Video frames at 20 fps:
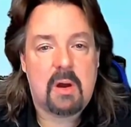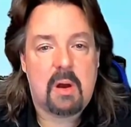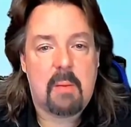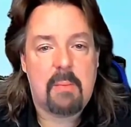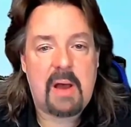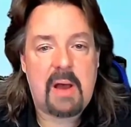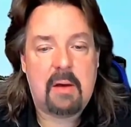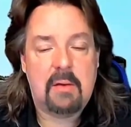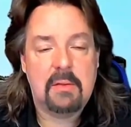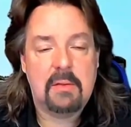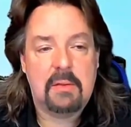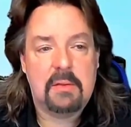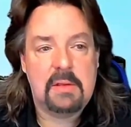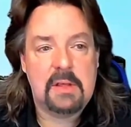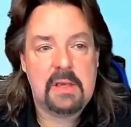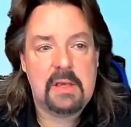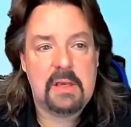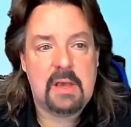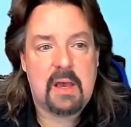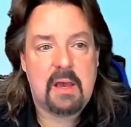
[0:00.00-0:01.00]
about
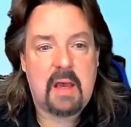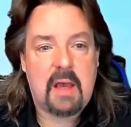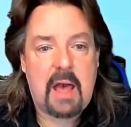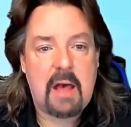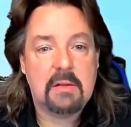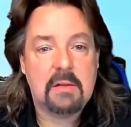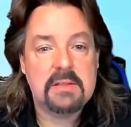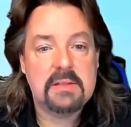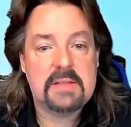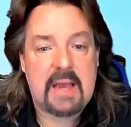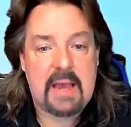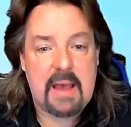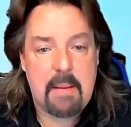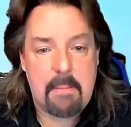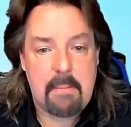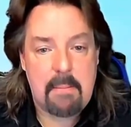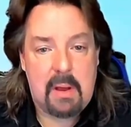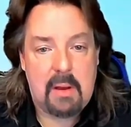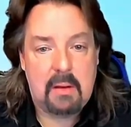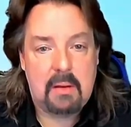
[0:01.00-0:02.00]
the
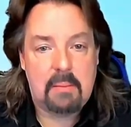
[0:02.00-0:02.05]
LTEM